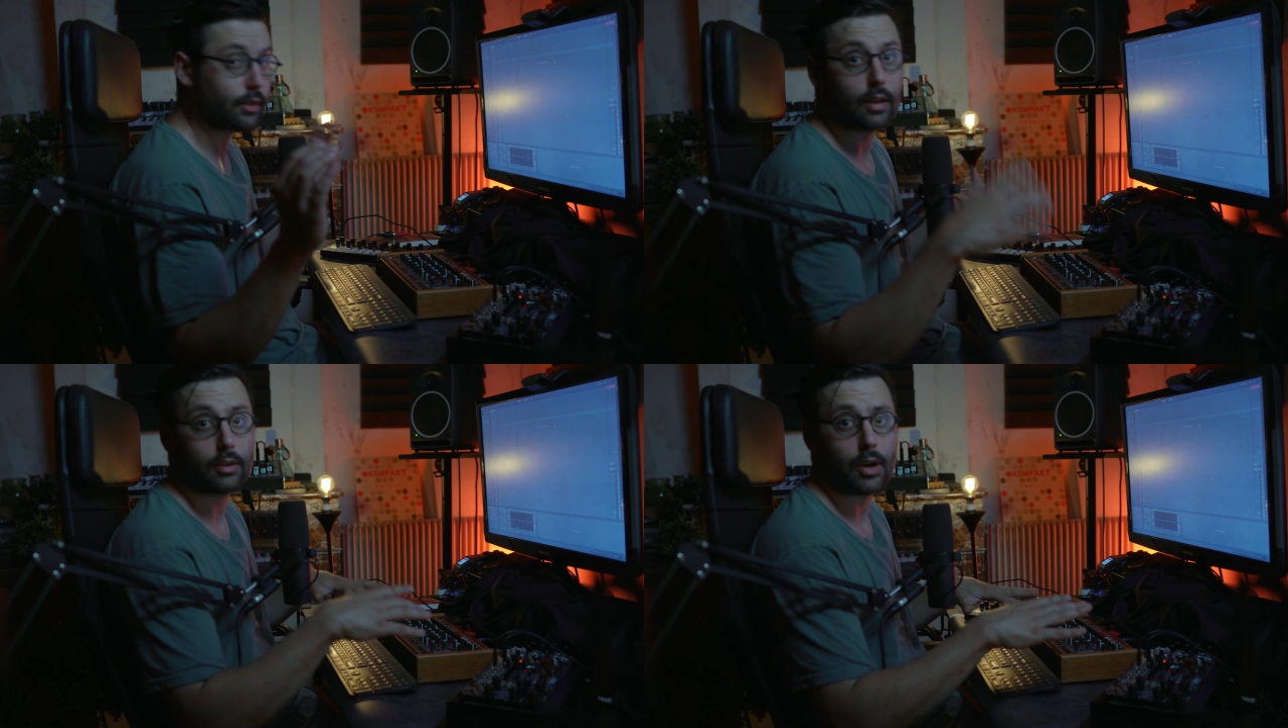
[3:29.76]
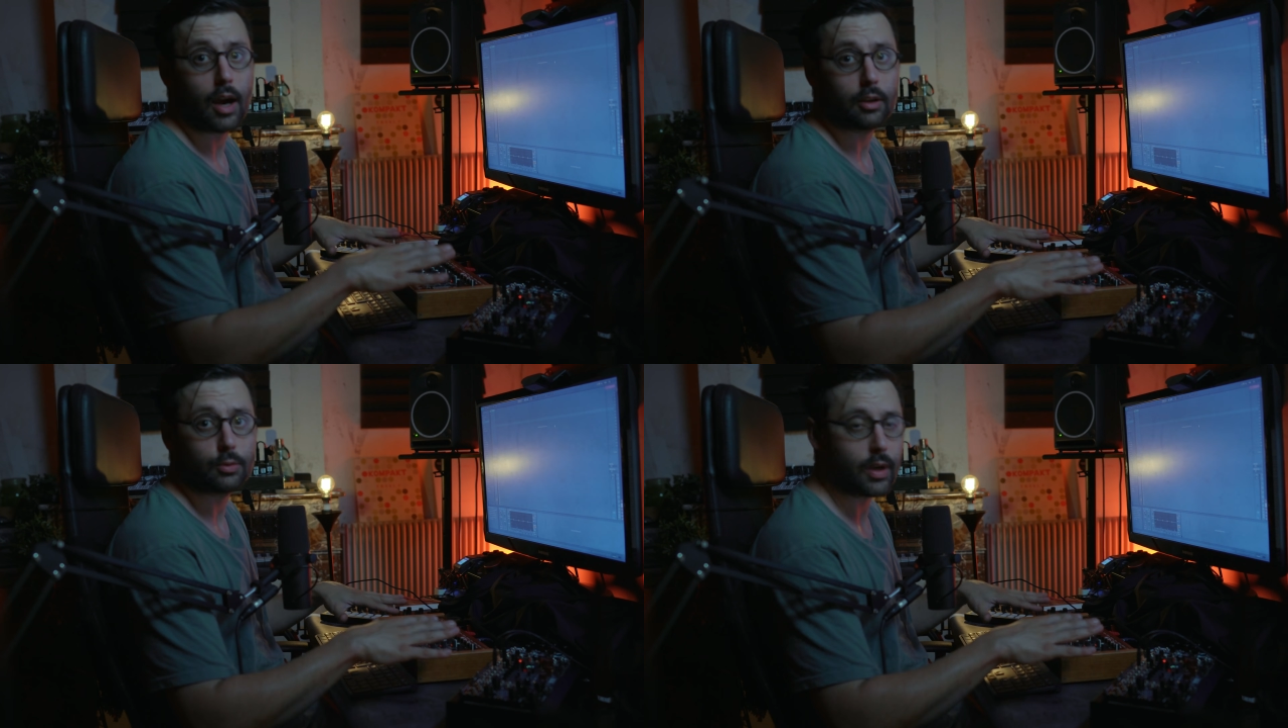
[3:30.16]
so now the
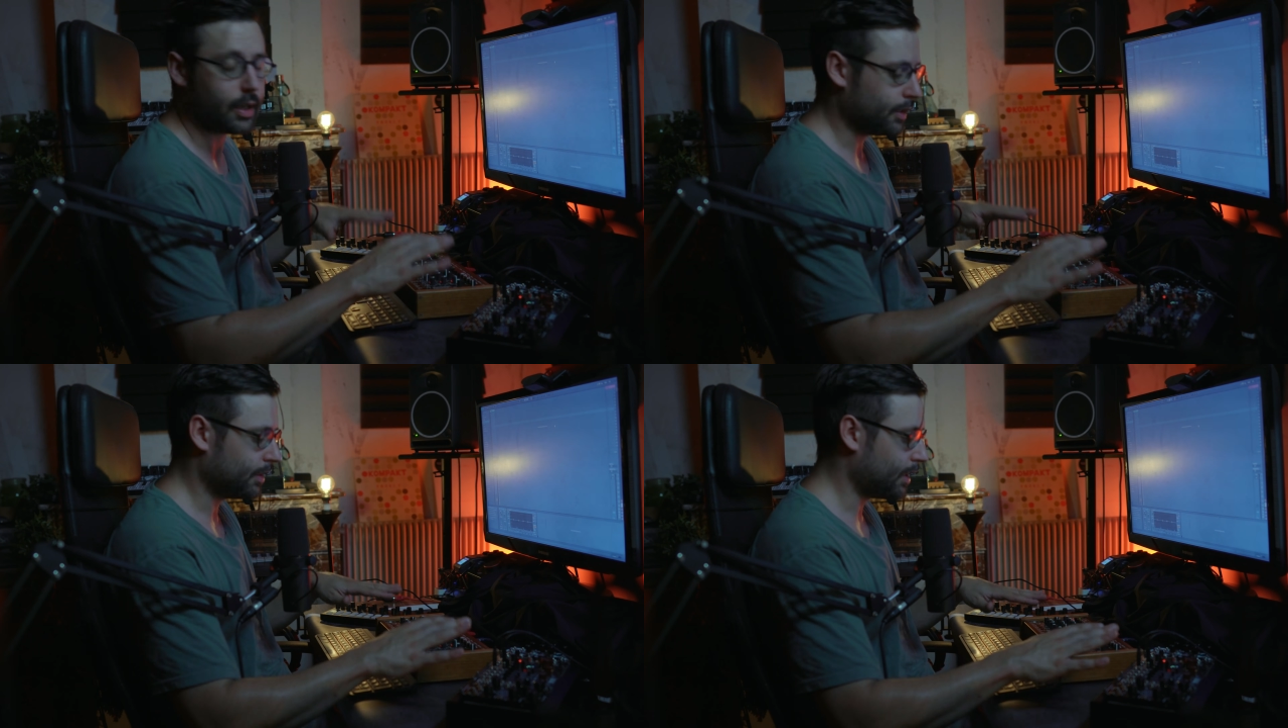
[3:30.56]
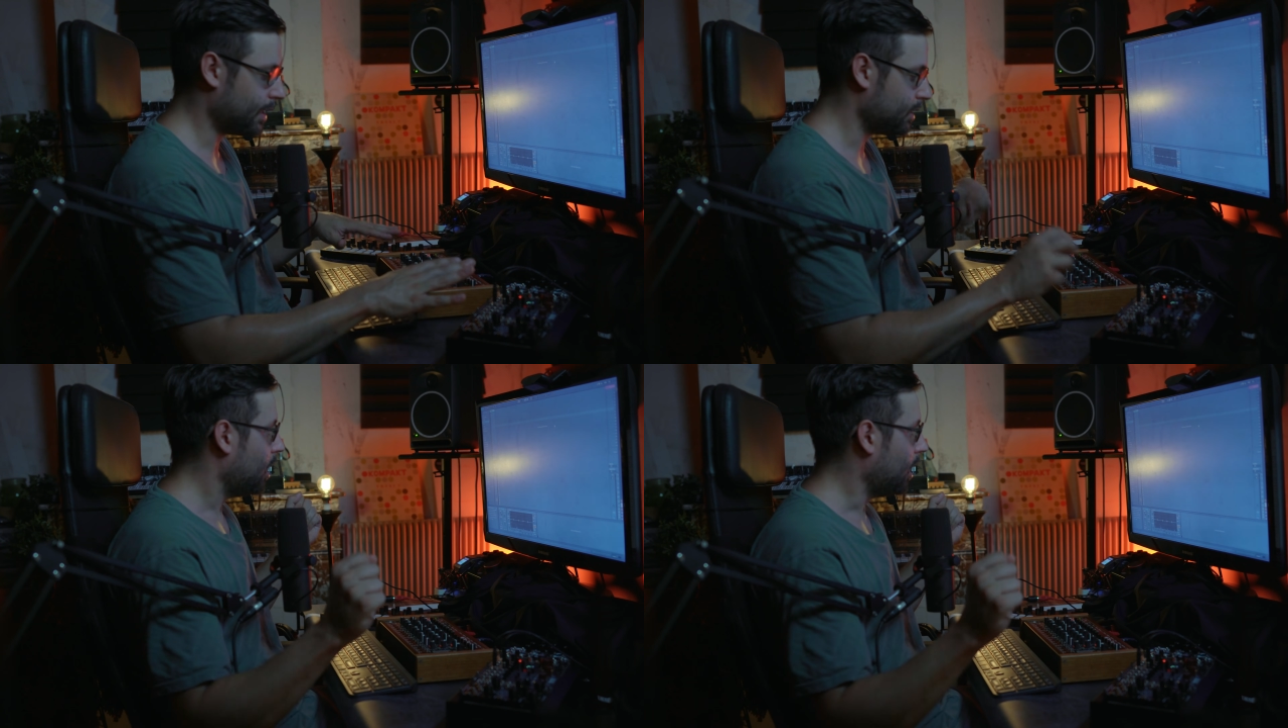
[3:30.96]
hardware is
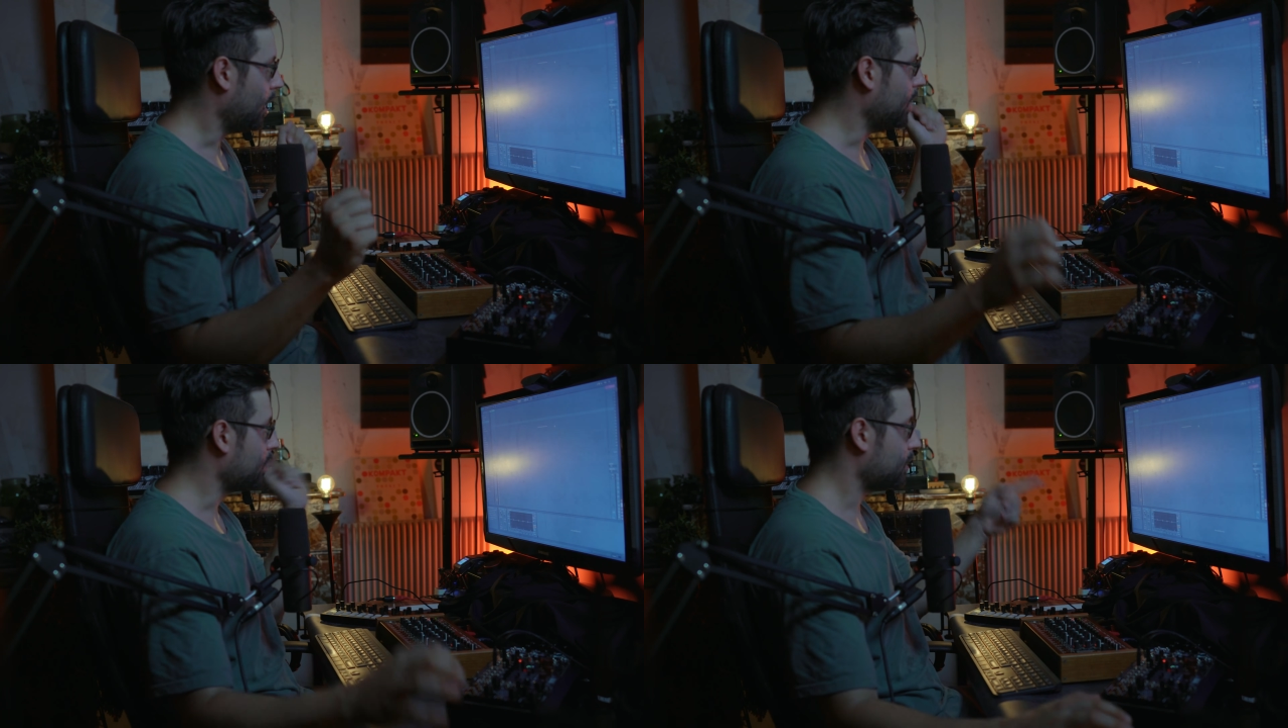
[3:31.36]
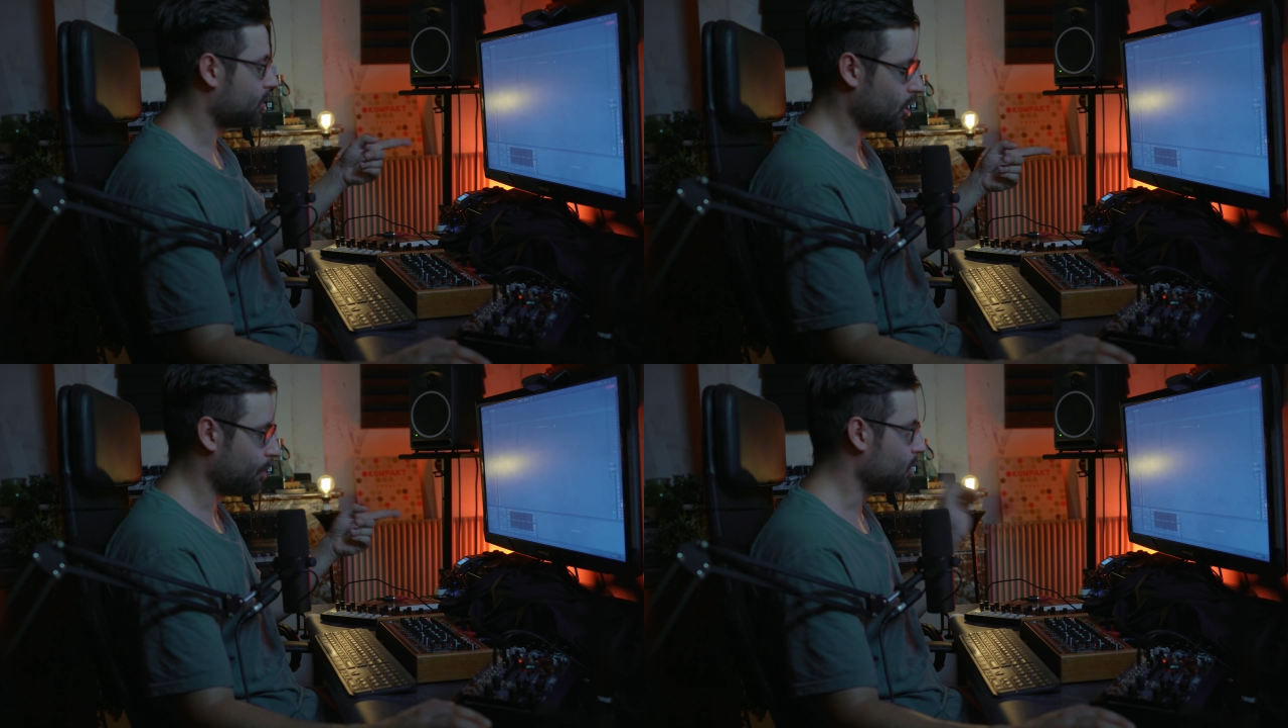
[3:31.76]
set. Let's
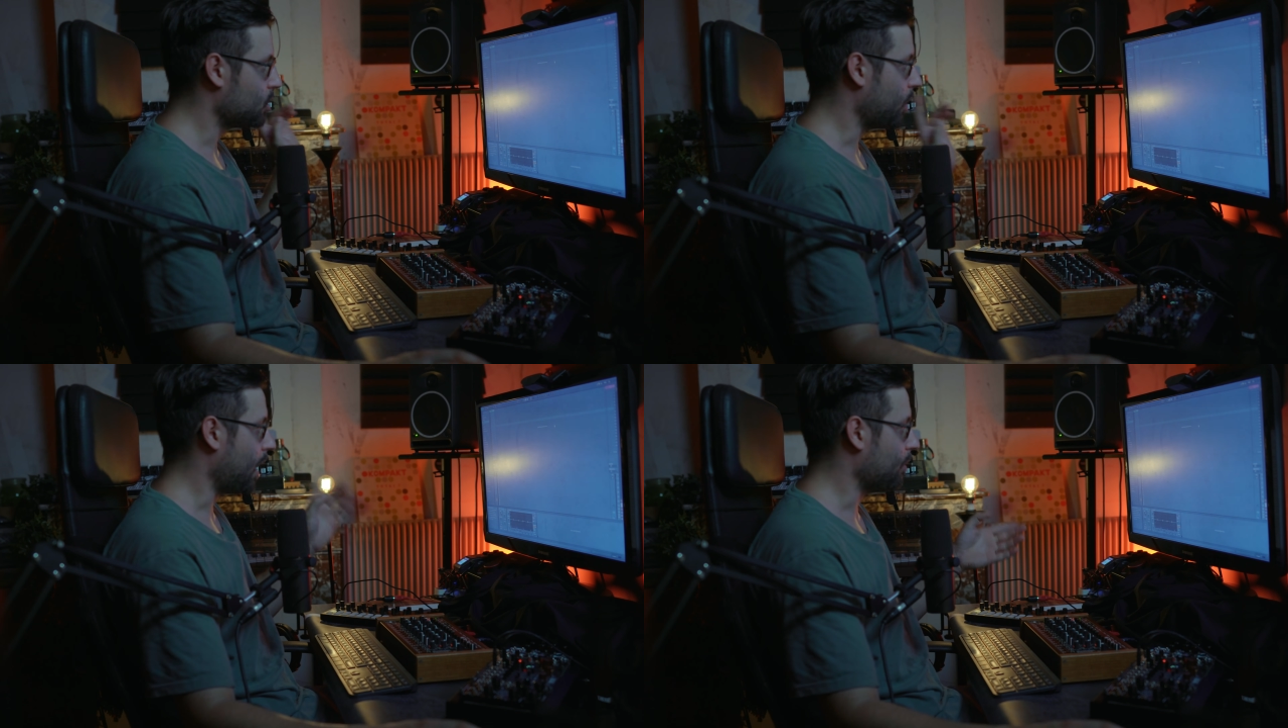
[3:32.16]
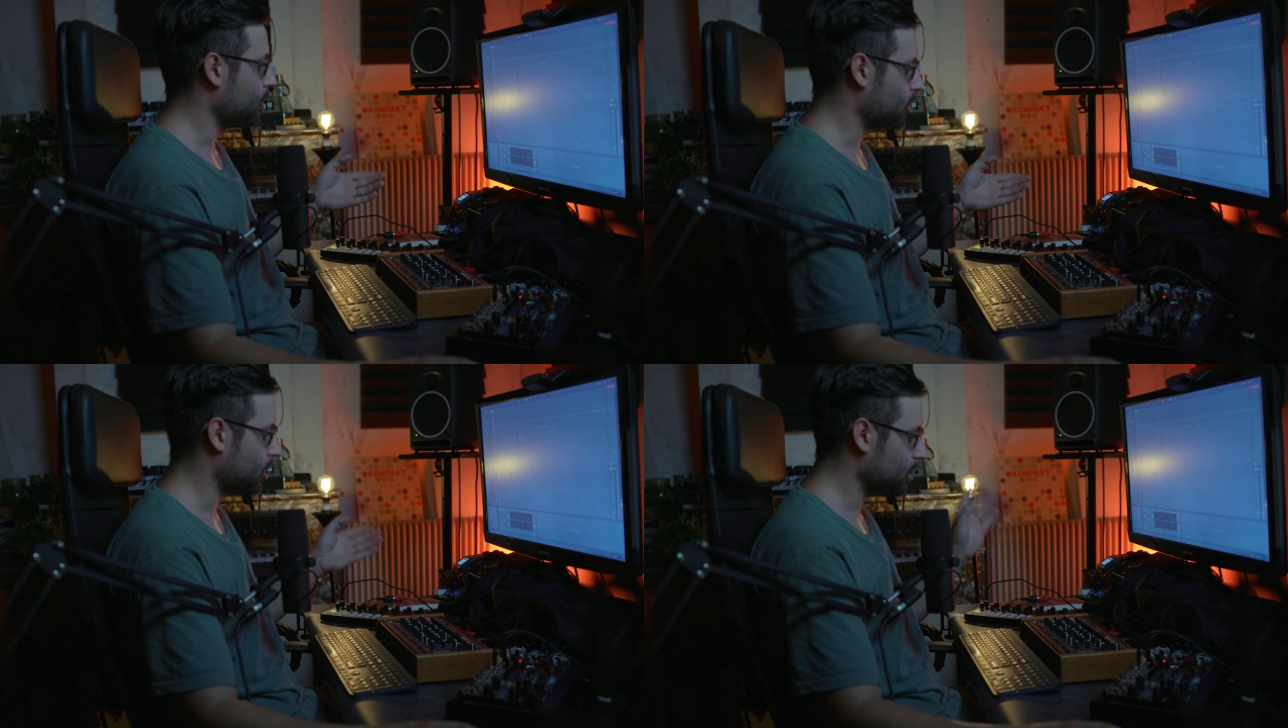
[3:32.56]
jump into
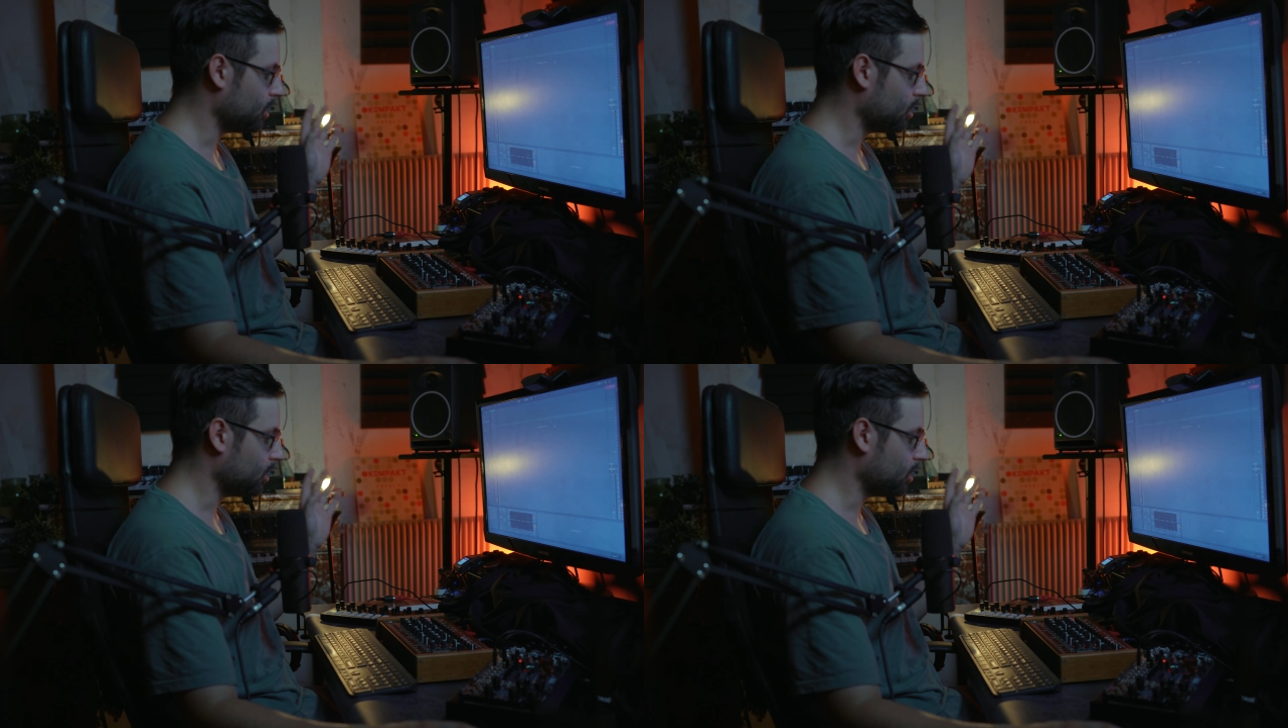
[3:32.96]
Ableton.